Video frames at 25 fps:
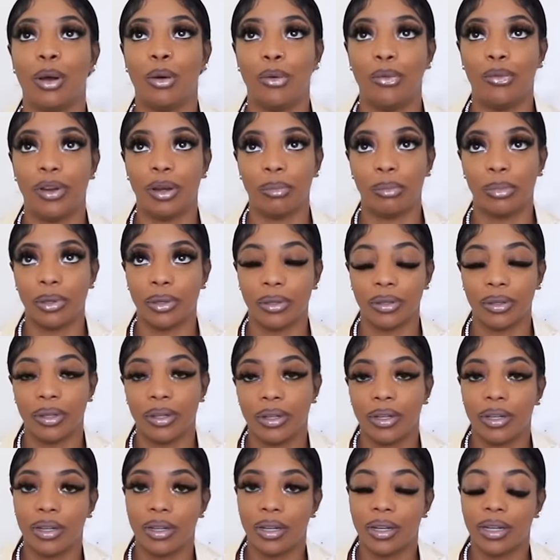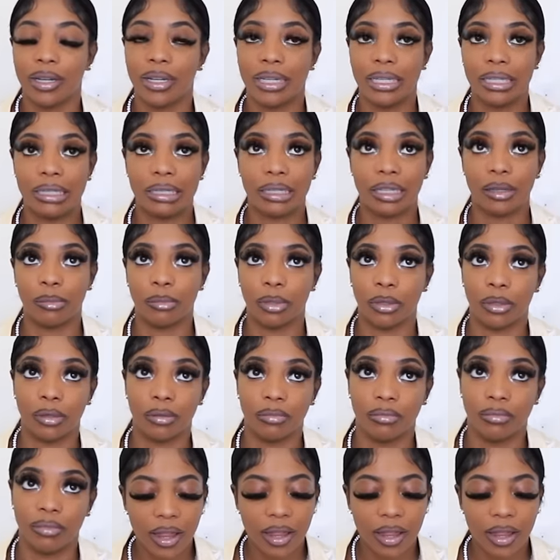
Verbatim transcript: November December.